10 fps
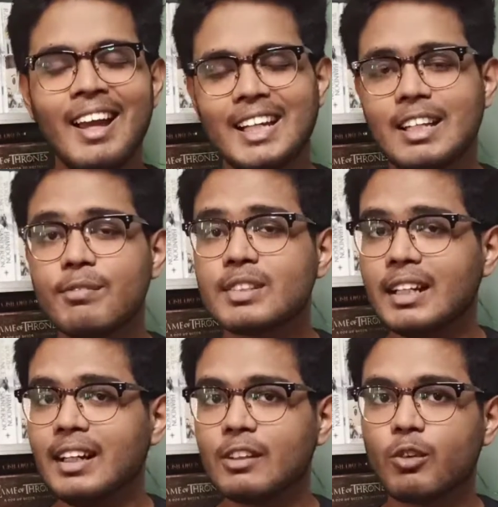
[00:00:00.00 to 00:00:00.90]
As I've
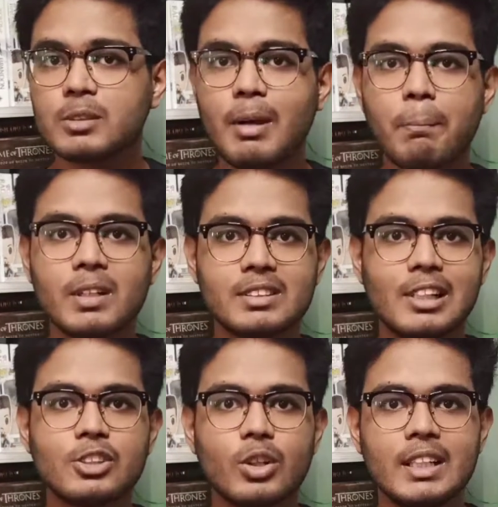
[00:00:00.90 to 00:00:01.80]
said, it was my
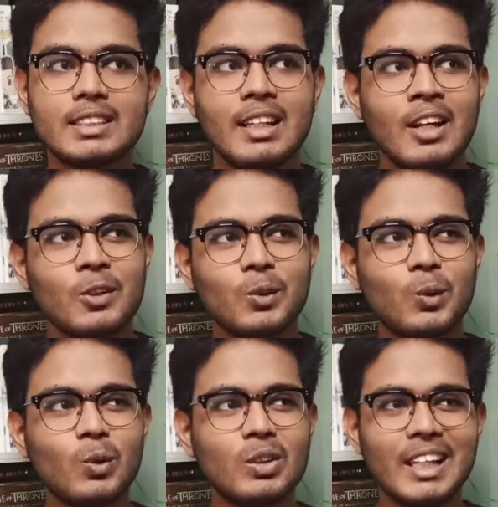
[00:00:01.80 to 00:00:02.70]
personal choice
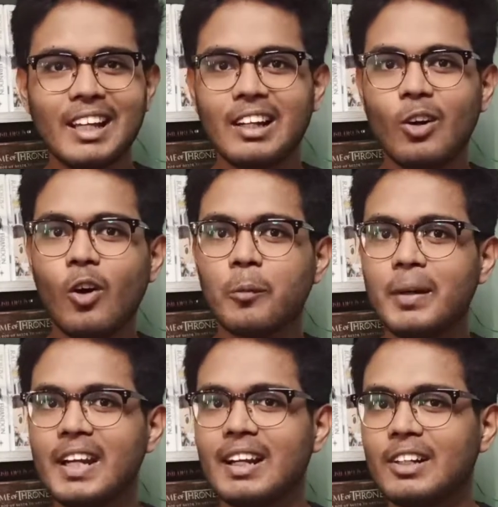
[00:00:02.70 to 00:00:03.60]
to take a long break.